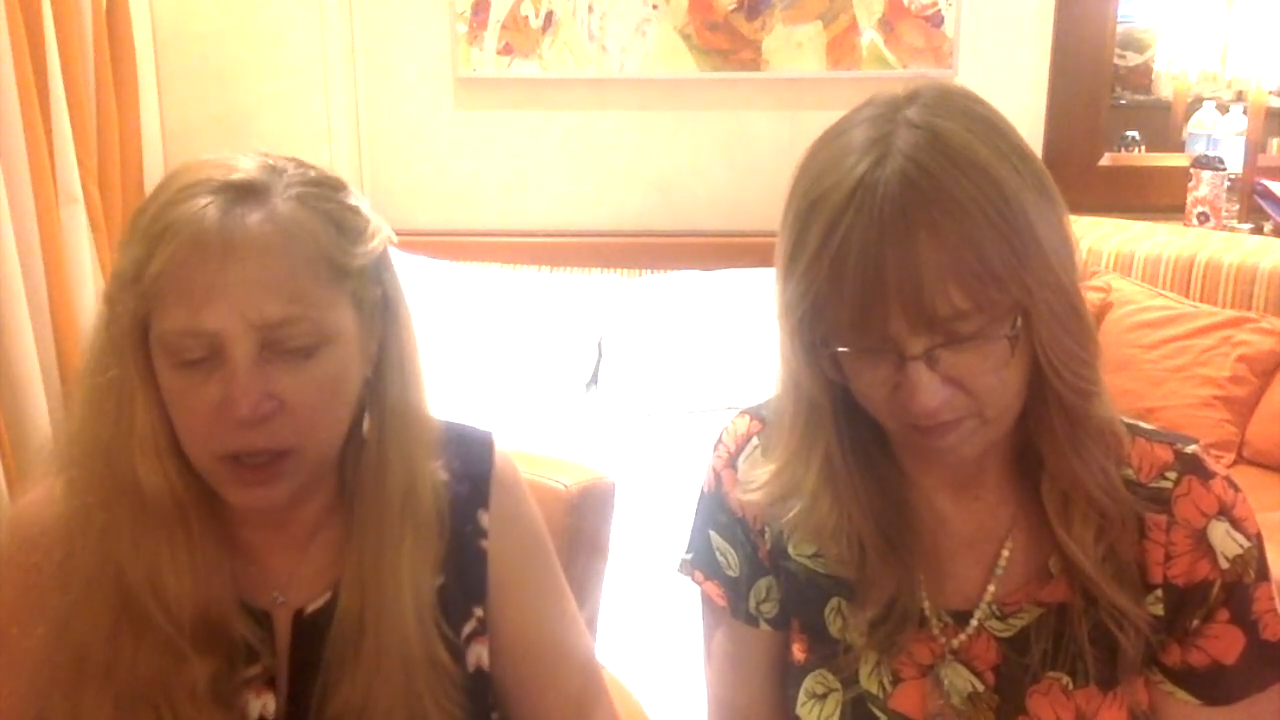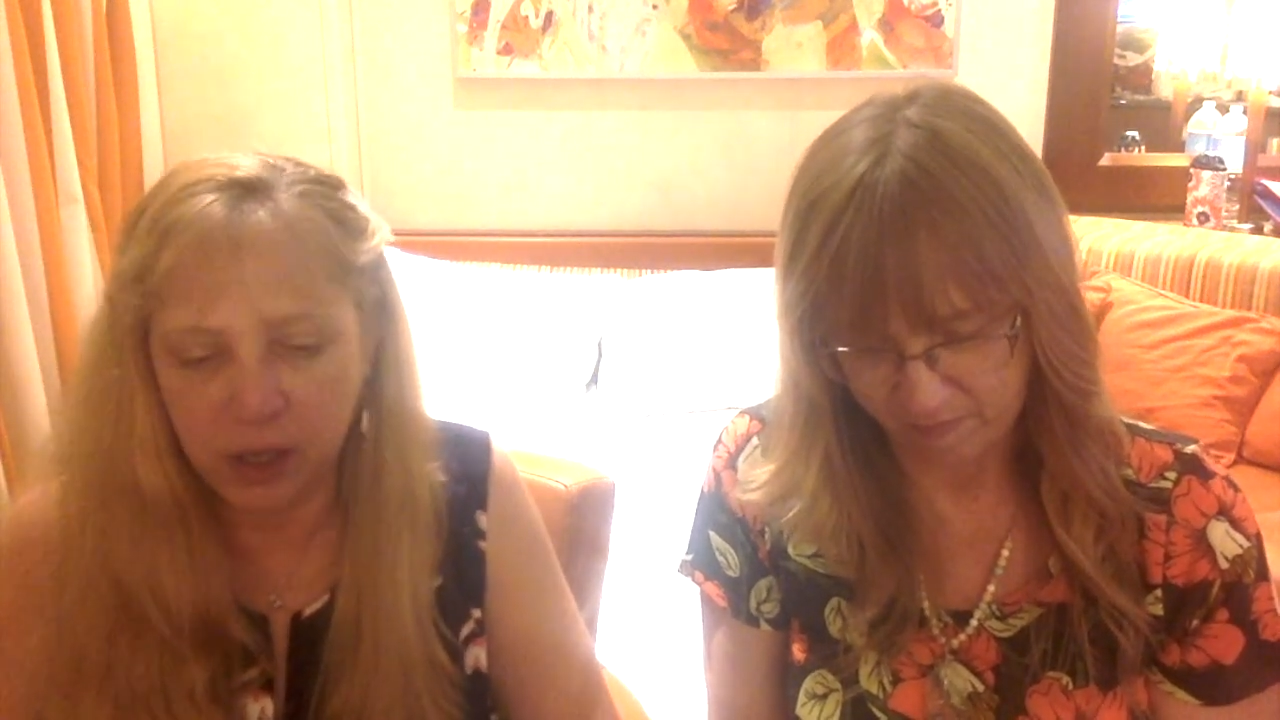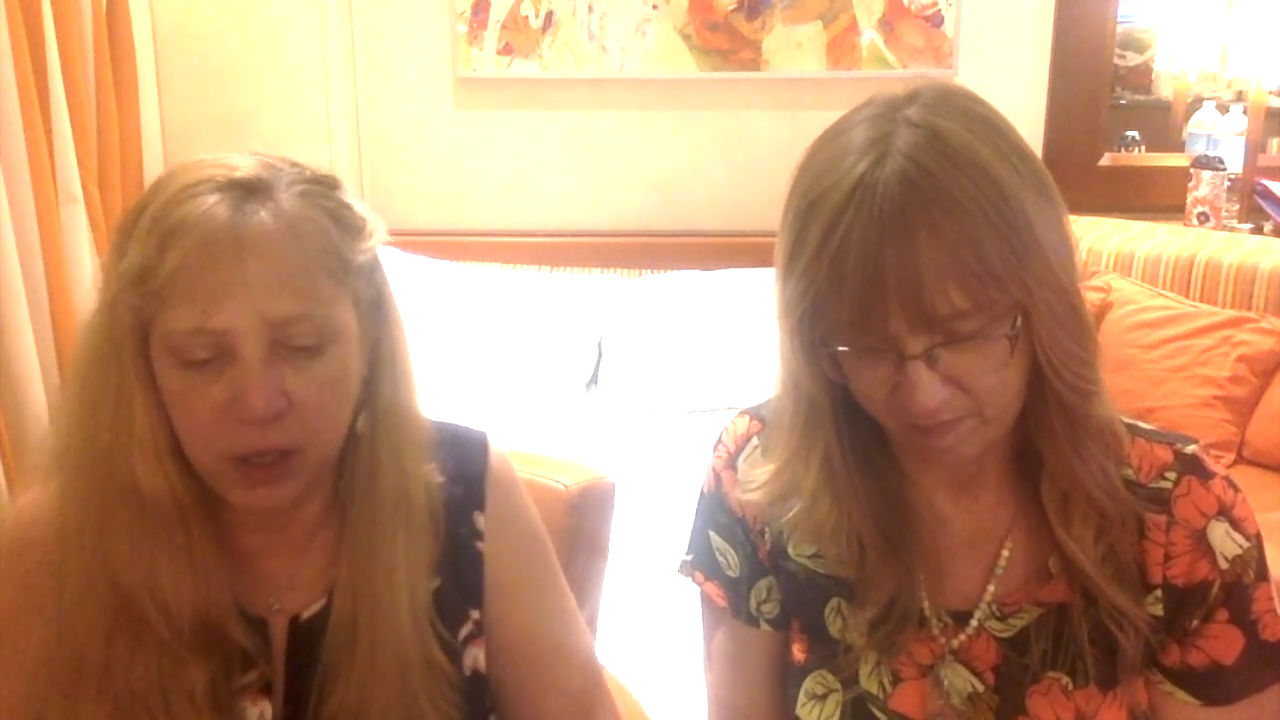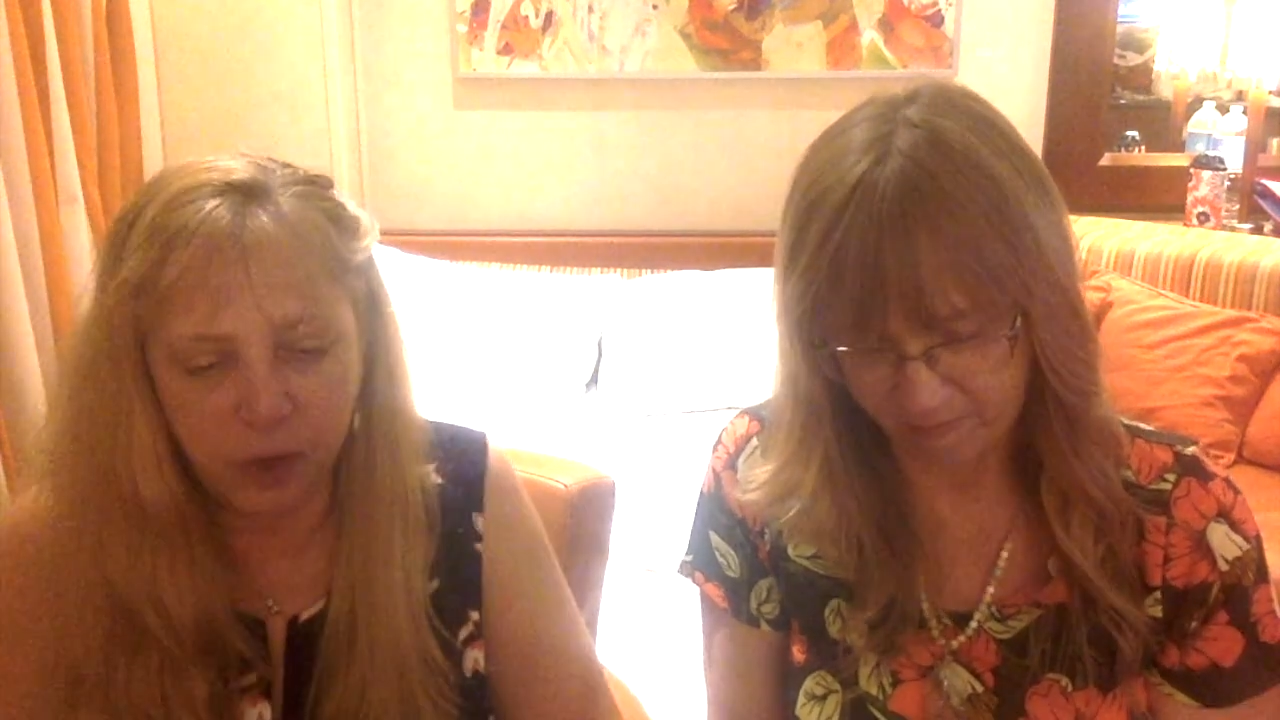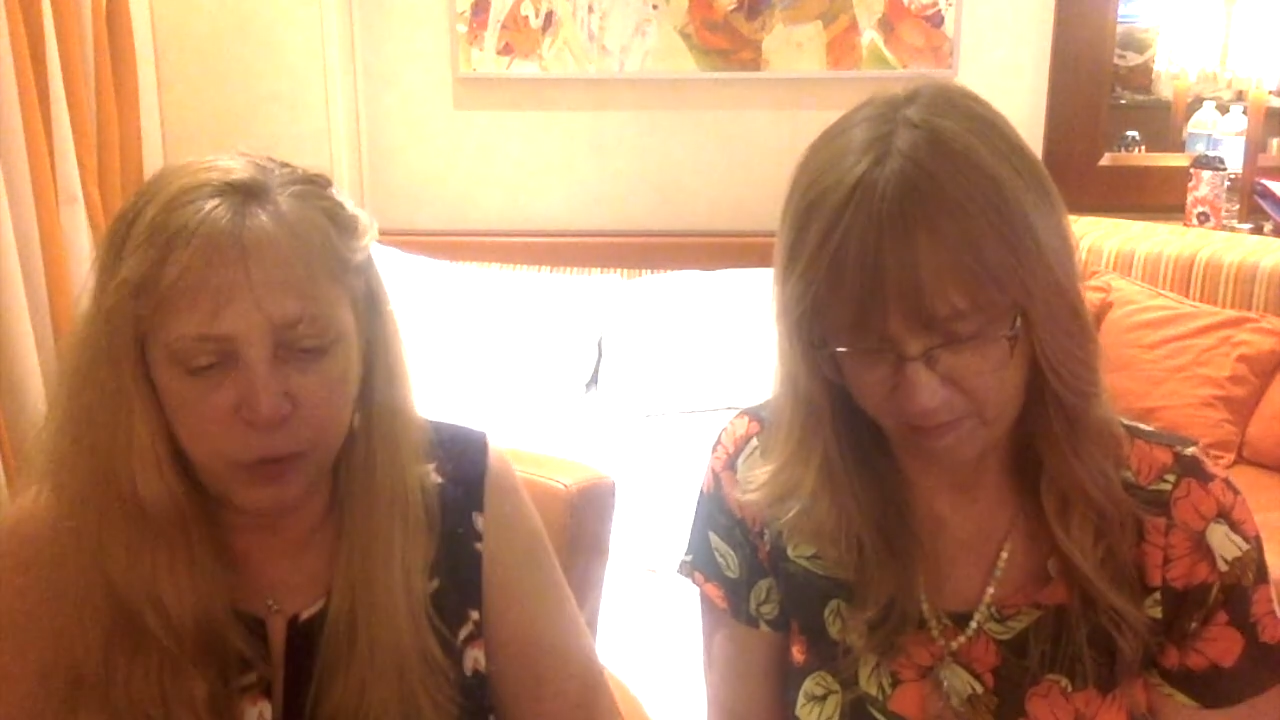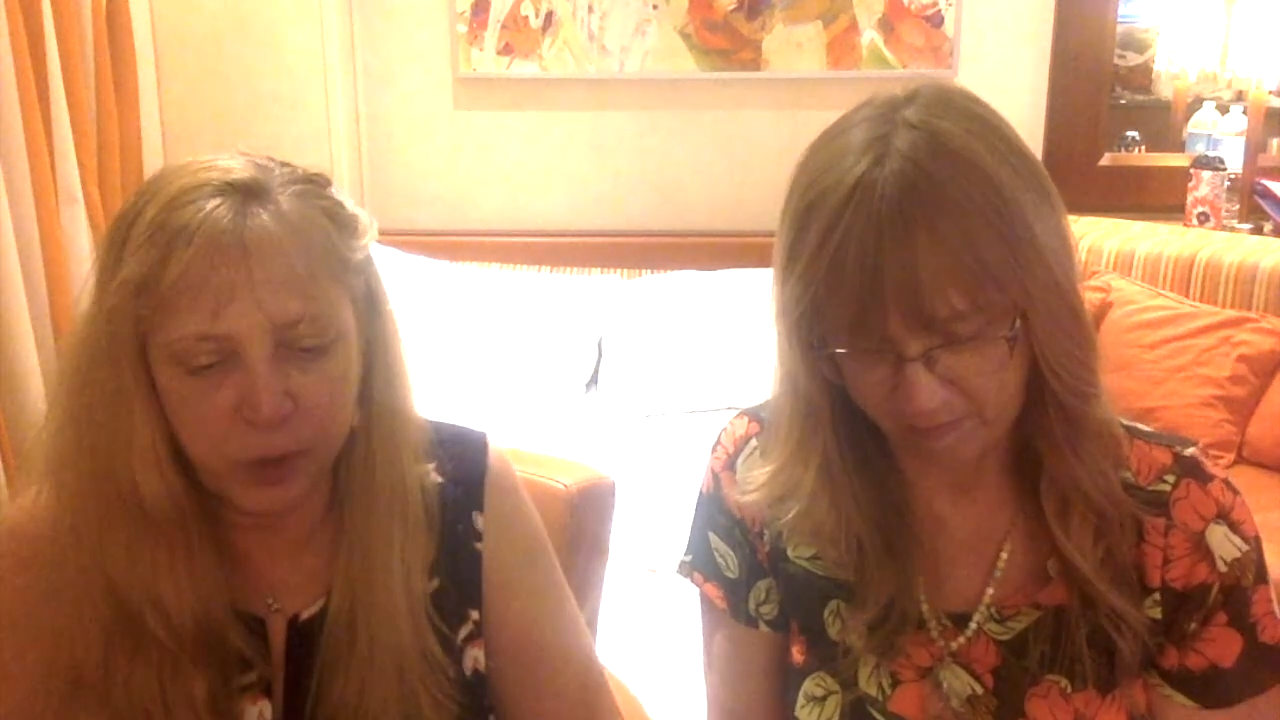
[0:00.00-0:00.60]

Uh, of